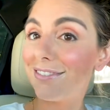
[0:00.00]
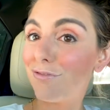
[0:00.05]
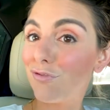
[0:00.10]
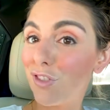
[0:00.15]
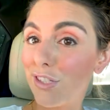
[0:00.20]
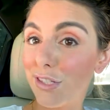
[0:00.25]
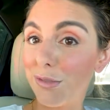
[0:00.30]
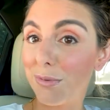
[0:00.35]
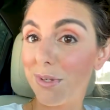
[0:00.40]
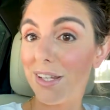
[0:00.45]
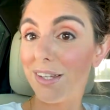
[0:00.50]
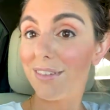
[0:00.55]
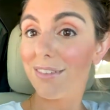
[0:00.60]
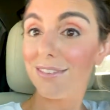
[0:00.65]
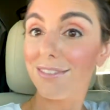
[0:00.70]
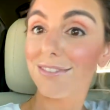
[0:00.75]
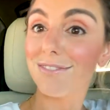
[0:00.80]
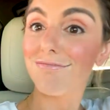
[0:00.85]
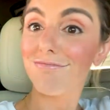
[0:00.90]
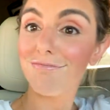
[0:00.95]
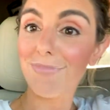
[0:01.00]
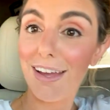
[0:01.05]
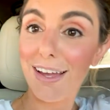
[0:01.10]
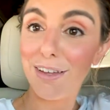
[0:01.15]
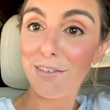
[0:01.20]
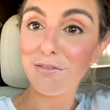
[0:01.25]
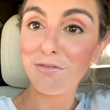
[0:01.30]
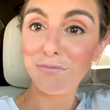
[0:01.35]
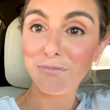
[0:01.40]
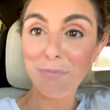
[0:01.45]
Trust me,
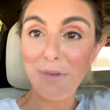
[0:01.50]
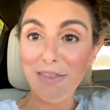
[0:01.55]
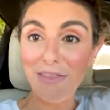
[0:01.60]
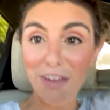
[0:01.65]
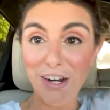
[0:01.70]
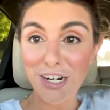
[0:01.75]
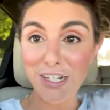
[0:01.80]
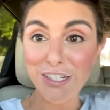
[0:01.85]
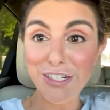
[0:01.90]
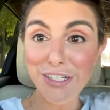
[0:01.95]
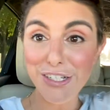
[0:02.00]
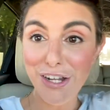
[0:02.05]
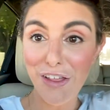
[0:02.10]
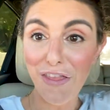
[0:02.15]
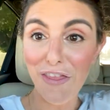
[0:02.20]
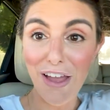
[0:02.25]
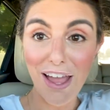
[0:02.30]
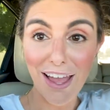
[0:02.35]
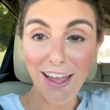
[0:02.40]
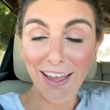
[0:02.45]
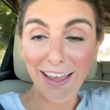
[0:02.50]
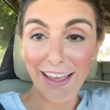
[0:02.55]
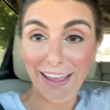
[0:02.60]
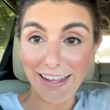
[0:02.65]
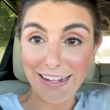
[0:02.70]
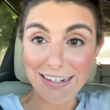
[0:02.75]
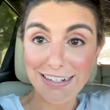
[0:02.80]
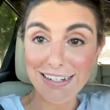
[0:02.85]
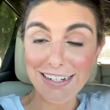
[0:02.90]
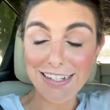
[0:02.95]
I've been there, done that,
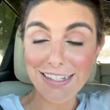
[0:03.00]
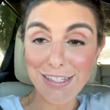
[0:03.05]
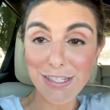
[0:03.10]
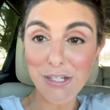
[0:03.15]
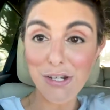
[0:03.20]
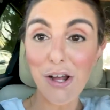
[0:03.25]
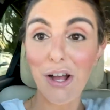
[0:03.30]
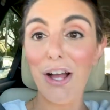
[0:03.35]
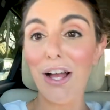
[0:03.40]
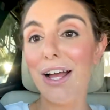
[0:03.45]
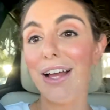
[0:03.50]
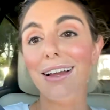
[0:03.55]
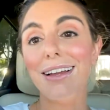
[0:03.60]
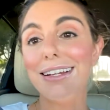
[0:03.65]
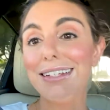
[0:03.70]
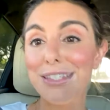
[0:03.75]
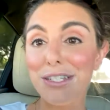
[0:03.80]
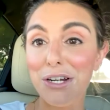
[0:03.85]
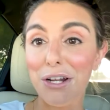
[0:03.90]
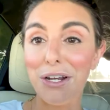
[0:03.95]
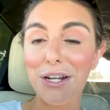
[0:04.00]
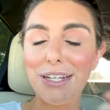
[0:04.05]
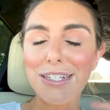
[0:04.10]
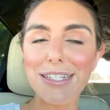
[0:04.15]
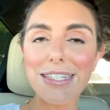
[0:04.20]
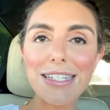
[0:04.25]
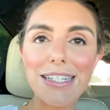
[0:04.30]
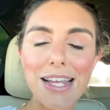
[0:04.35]
and it's not nice.